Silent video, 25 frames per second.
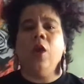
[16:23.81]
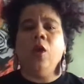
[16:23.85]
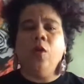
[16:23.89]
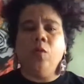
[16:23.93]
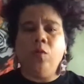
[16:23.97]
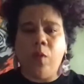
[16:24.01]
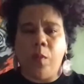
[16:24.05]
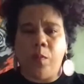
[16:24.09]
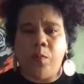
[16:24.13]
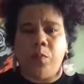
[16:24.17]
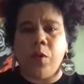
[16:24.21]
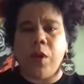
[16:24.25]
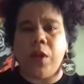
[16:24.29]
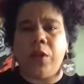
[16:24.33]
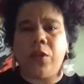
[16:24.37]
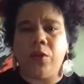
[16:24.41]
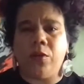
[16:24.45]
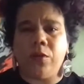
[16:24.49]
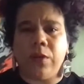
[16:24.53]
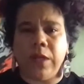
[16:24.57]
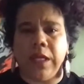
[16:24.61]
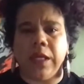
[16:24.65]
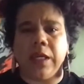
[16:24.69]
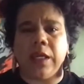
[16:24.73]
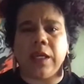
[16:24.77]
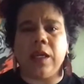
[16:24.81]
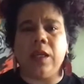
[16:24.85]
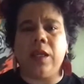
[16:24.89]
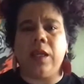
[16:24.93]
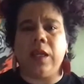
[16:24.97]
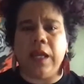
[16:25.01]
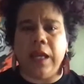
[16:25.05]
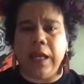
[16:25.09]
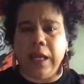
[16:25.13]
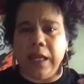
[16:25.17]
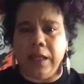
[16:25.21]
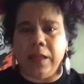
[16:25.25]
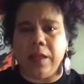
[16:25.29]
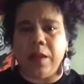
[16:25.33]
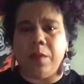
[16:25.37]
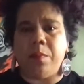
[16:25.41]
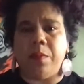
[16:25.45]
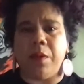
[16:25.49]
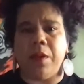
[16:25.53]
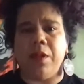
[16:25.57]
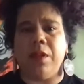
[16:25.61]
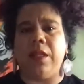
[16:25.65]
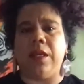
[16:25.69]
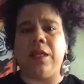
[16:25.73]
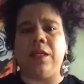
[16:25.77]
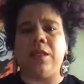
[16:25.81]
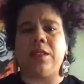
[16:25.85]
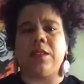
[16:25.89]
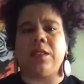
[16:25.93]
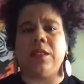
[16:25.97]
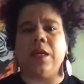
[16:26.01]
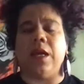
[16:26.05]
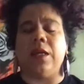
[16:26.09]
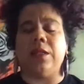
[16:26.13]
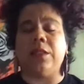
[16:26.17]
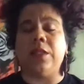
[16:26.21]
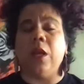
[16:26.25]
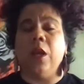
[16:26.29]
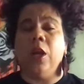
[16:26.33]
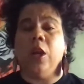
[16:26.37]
were Puerto Rican Independistas.